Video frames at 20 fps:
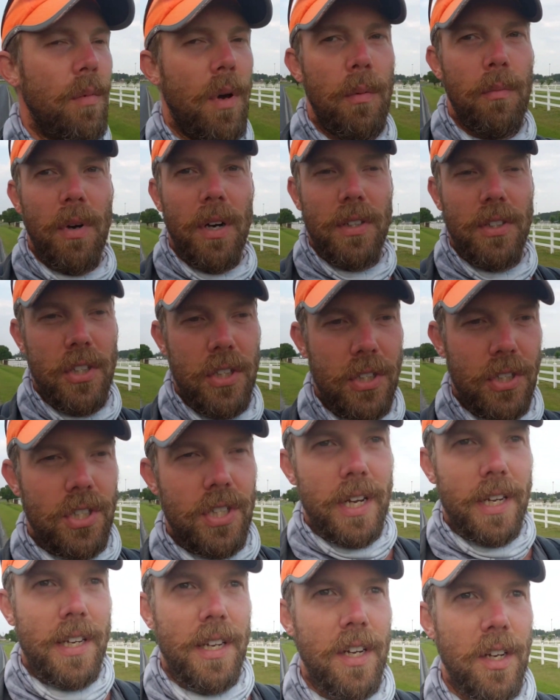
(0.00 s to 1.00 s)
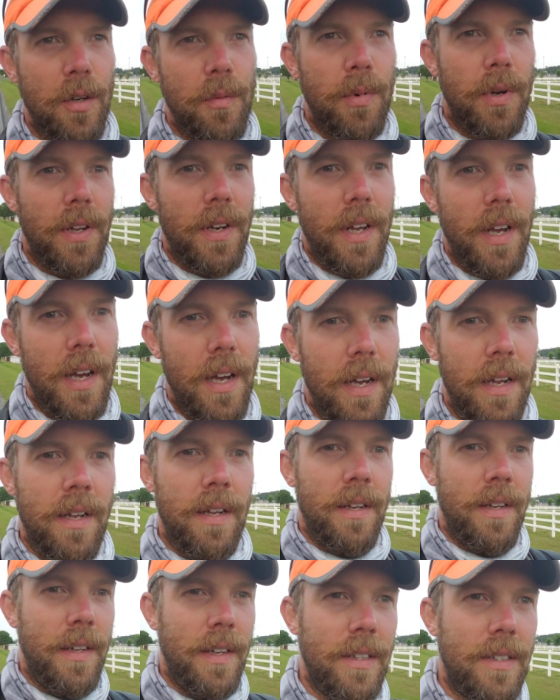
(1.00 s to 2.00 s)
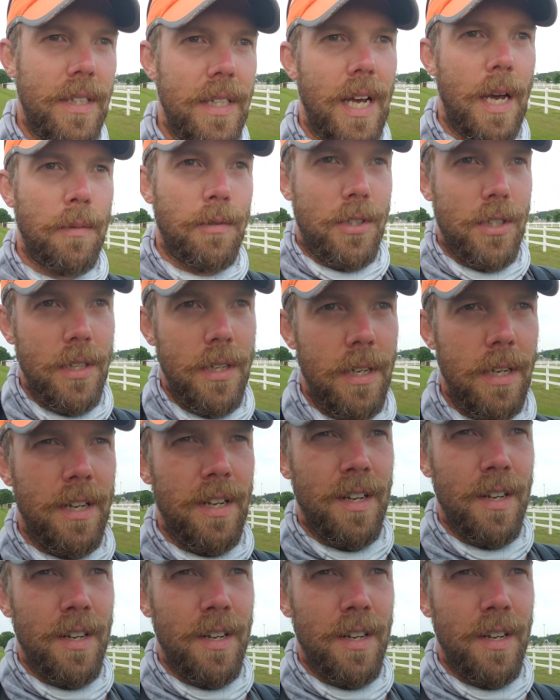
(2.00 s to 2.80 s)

my budget in check here, but uh, it's an option.